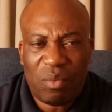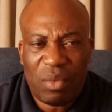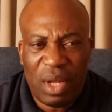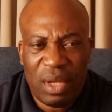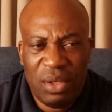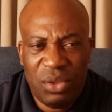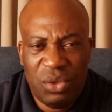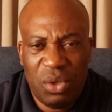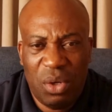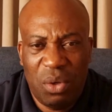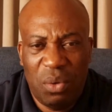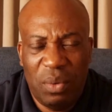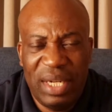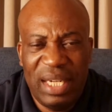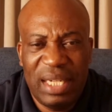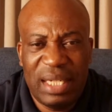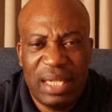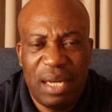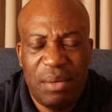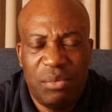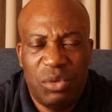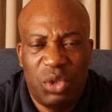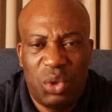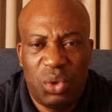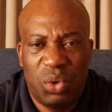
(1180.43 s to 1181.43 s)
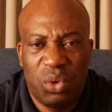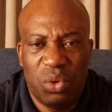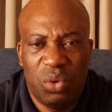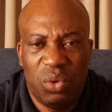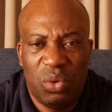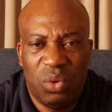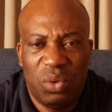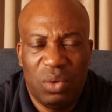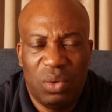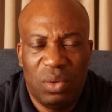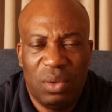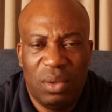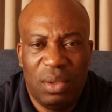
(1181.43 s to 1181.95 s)
So when it comes
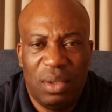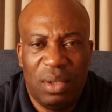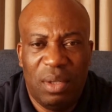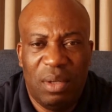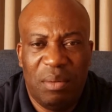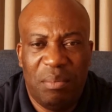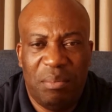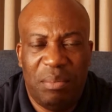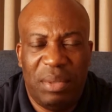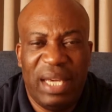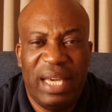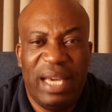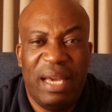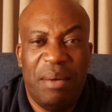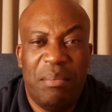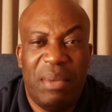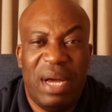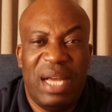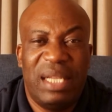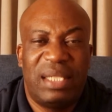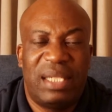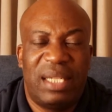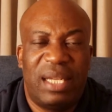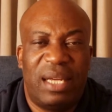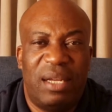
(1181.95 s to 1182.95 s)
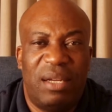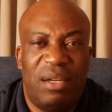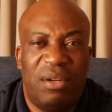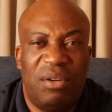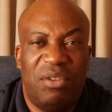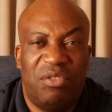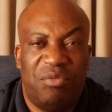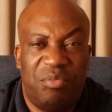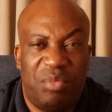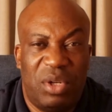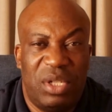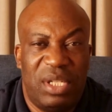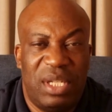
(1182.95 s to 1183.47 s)
to being a master
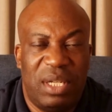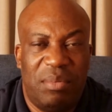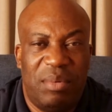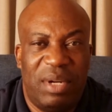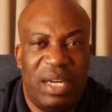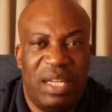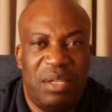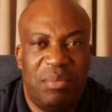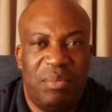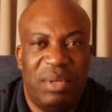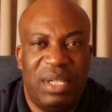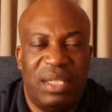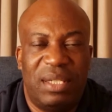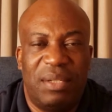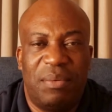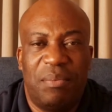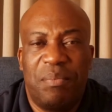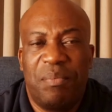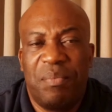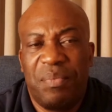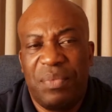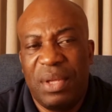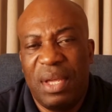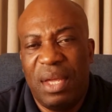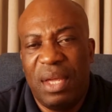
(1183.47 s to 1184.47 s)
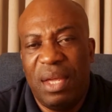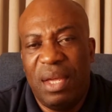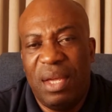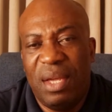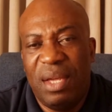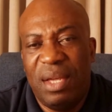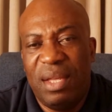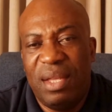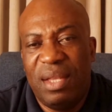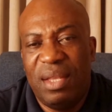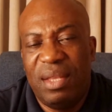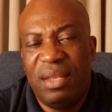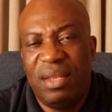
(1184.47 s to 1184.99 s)
of project management,
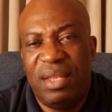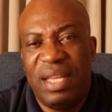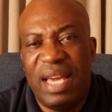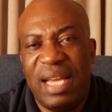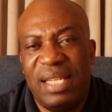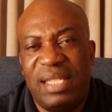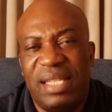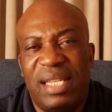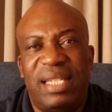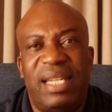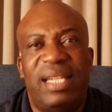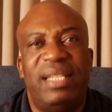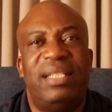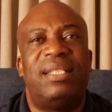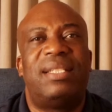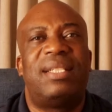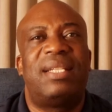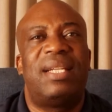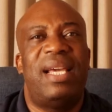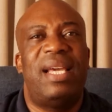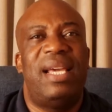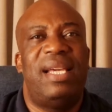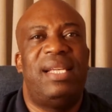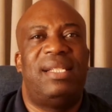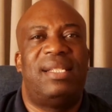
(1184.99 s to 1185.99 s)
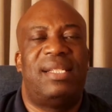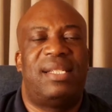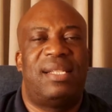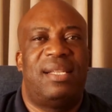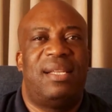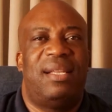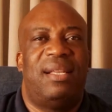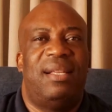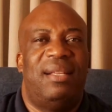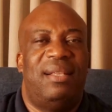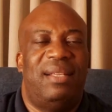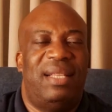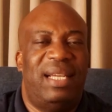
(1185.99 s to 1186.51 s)
there are certain
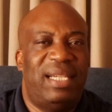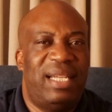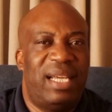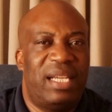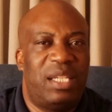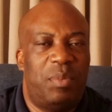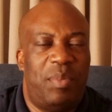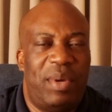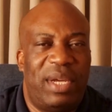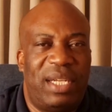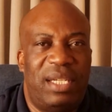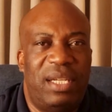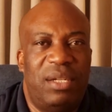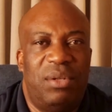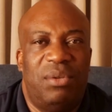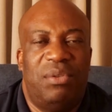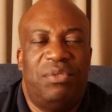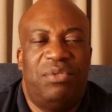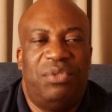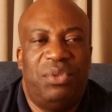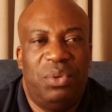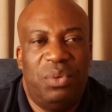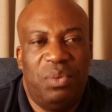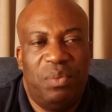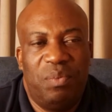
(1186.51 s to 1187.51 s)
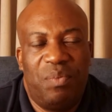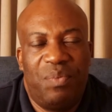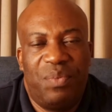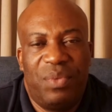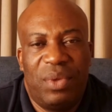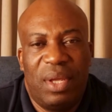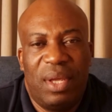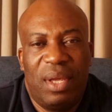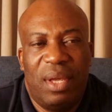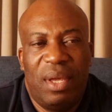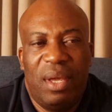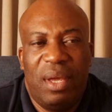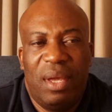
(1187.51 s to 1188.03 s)
traits that are expected of you.
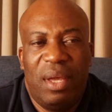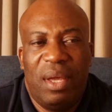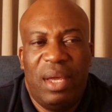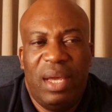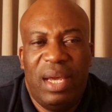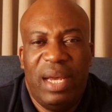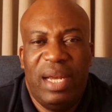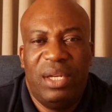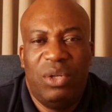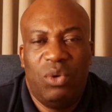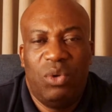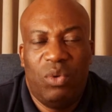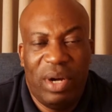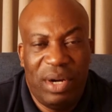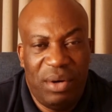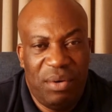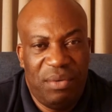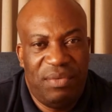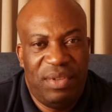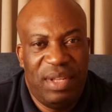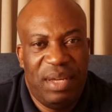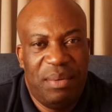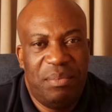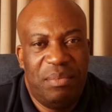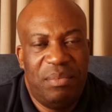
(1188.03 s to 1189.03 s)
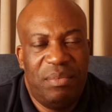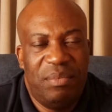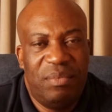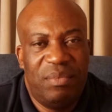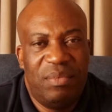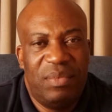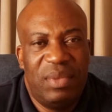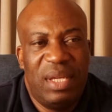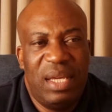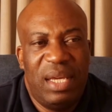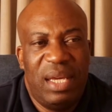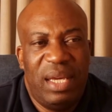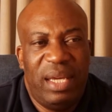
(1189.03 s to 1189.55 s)
And one of them
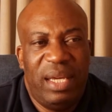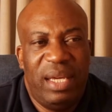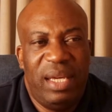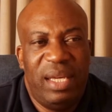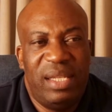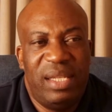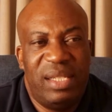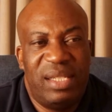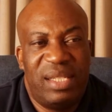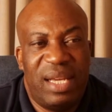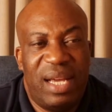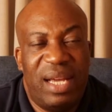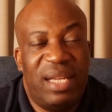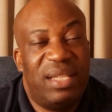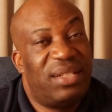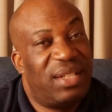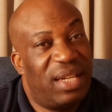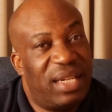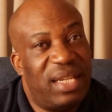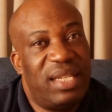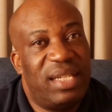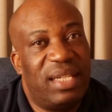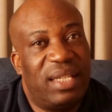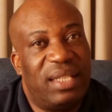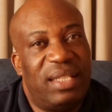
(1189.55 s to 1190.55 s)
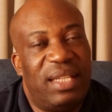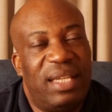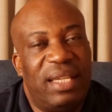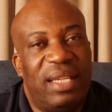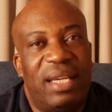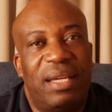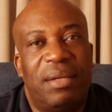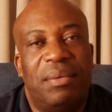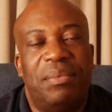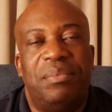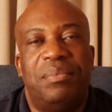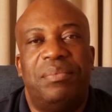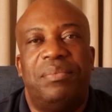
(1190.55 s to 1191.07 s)
is strategic
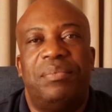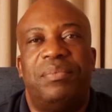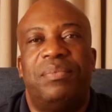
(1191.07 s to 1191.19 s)
thinking.